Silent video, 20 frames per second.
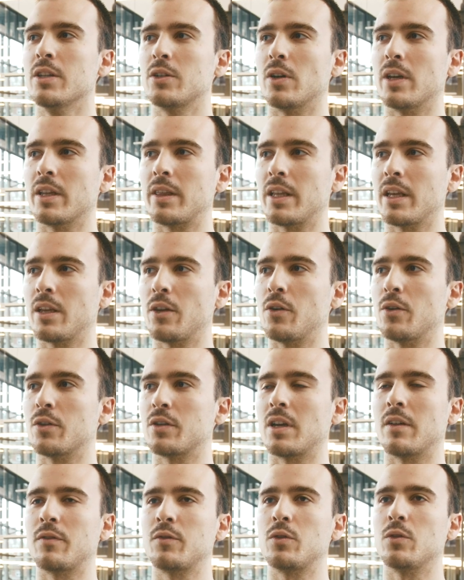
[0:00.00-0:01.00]
So I think you
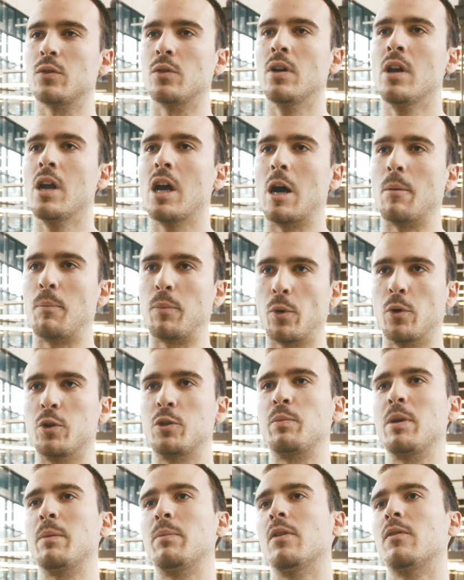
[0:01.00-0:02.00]
just have to
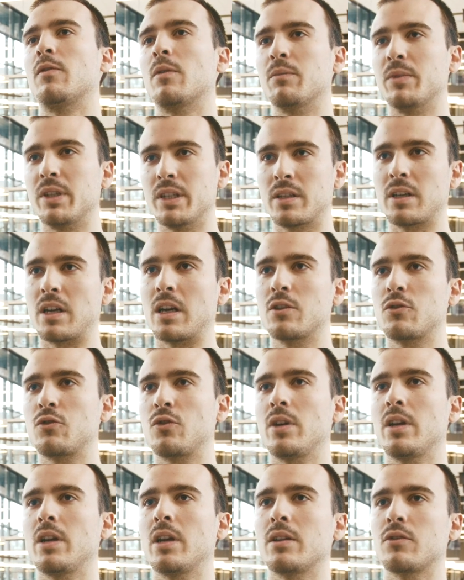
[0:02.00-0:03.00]
approach people from this
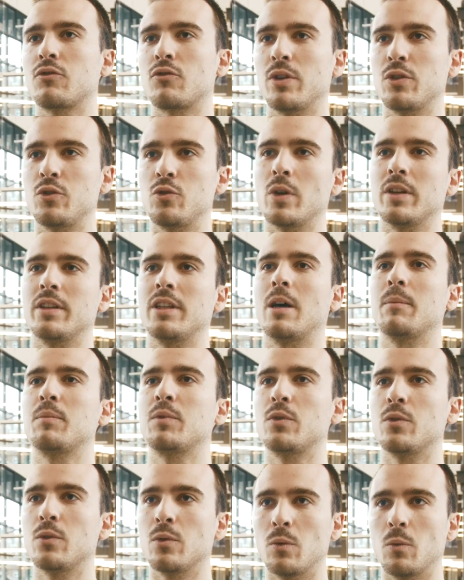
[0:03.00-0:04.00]
country and try to
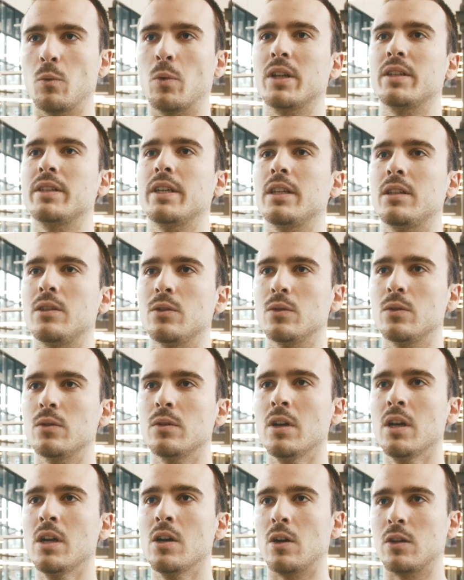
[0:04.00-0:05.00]
adapt to what they
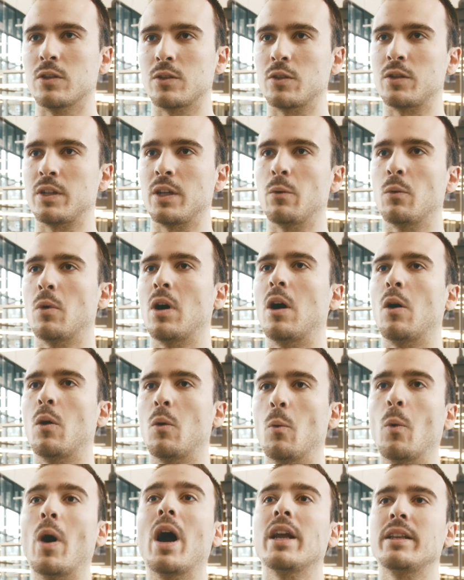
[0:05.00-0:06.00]
do. Also, see
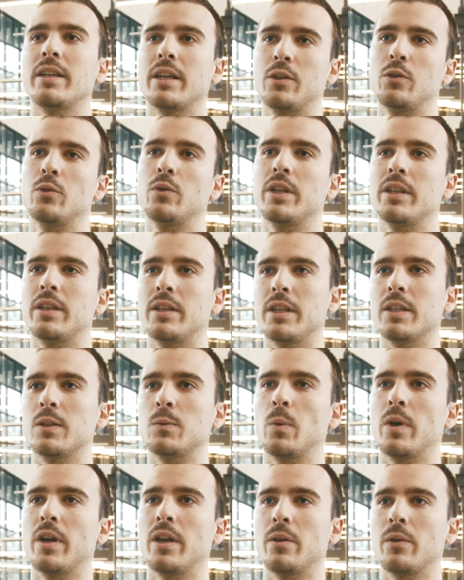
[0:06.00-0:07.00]
why they do it
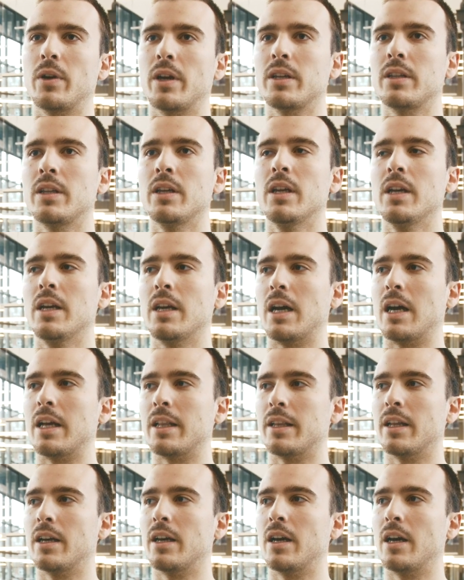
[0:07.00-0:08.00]
this way, right?
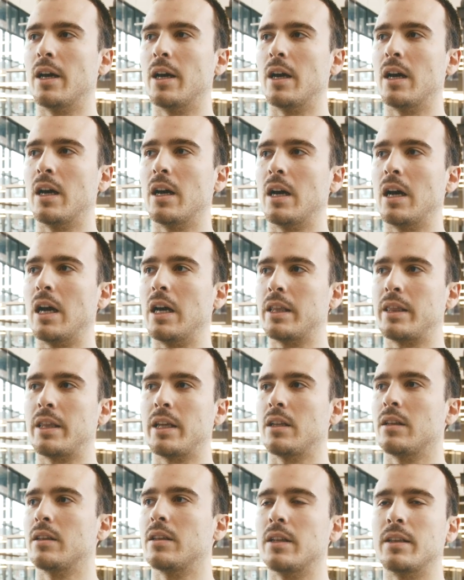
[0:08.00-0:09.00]
And I
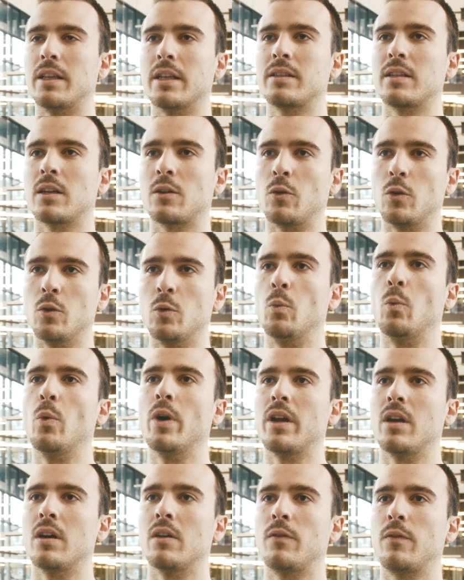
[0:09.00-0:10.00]
think that's a good
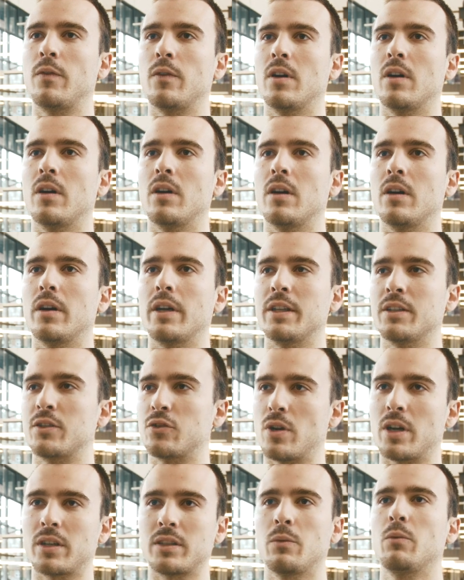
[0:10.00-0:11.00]
way of
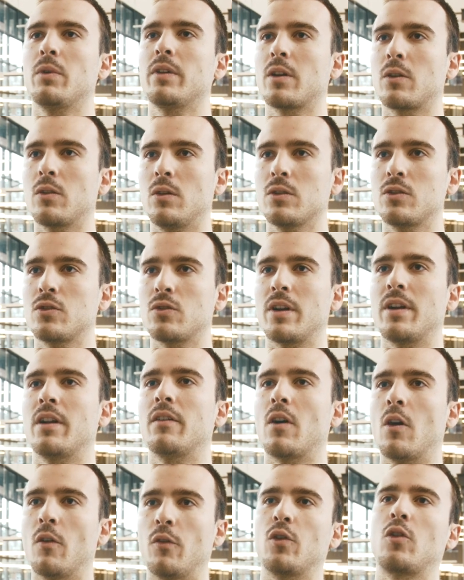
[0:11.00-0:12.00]
interacting with the culture and
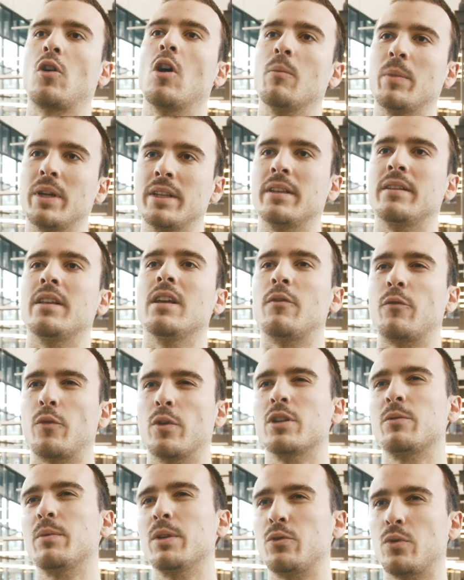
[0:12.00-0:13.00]
overcoming the
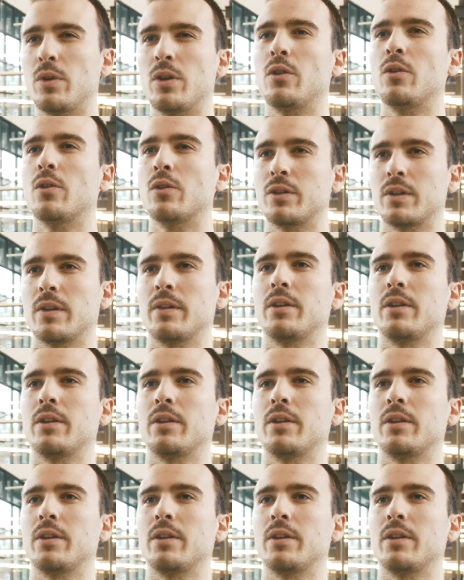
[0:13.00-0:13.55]
difference between yours